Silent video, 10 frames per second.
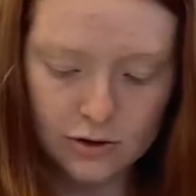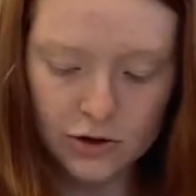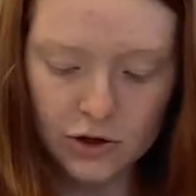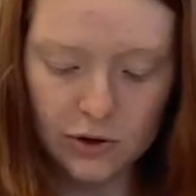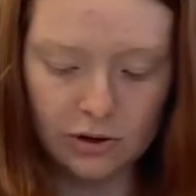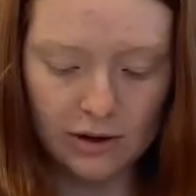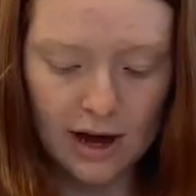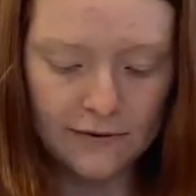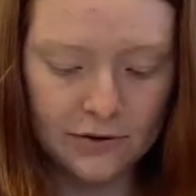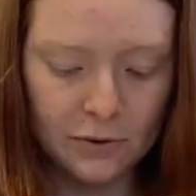So you're
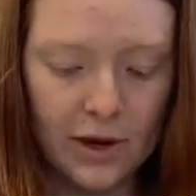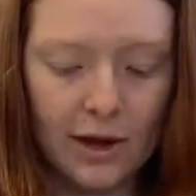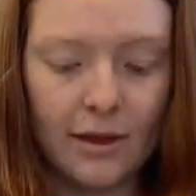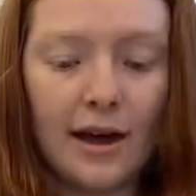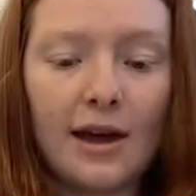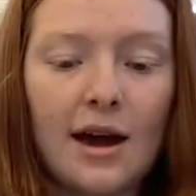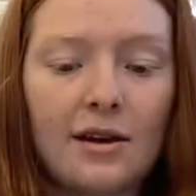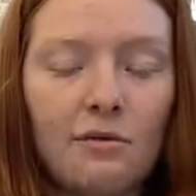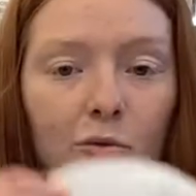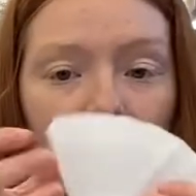left with a kind
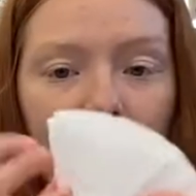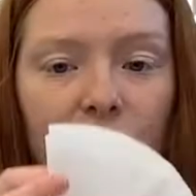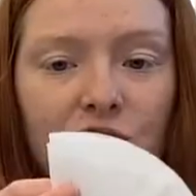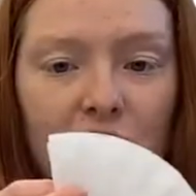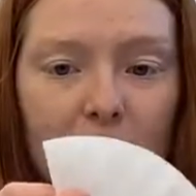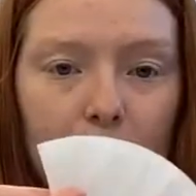of wedge shape